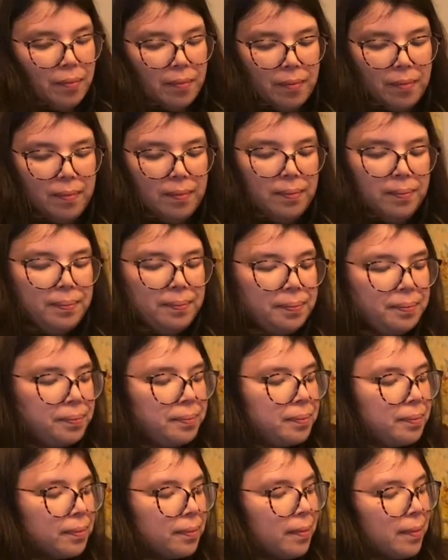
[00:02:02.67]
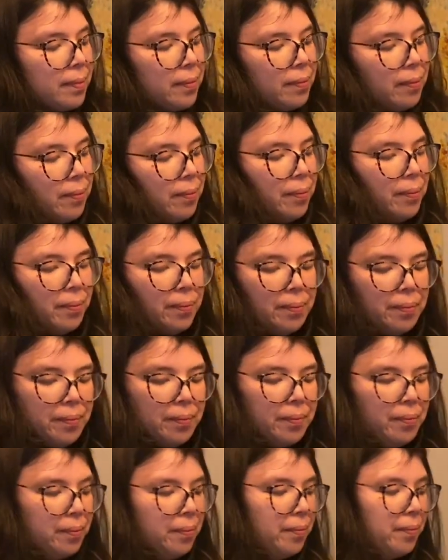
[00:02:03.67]

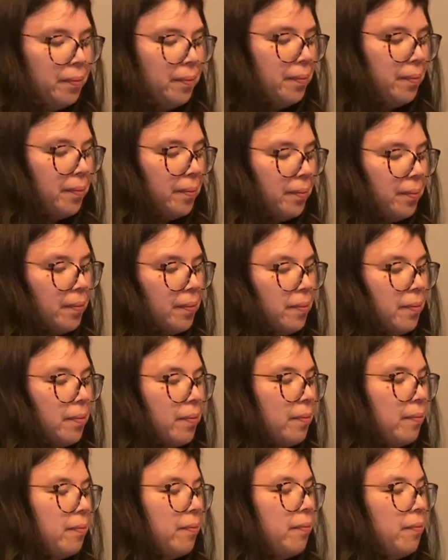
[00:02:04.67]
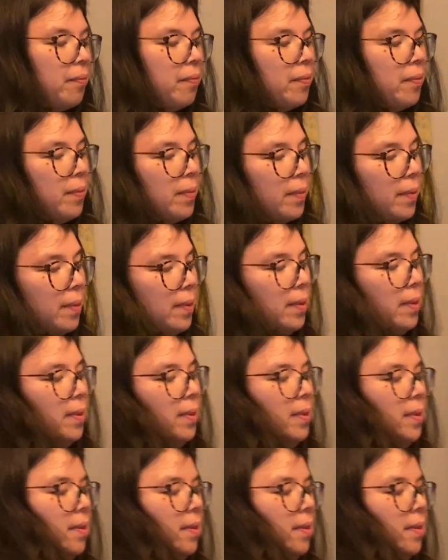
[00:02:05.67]
Nobody speaks.